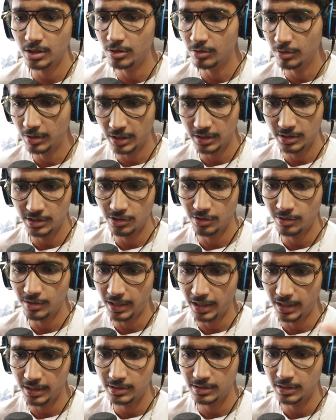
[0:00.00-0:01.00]
you can say, or
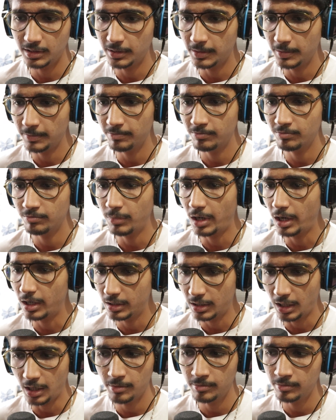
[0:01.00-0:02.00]
as a
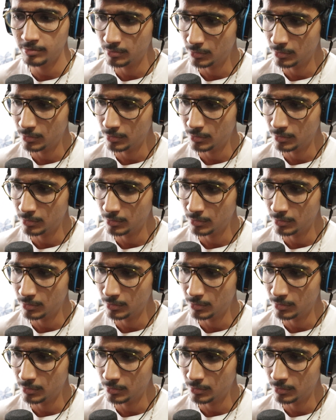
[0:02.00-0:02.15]
part-time.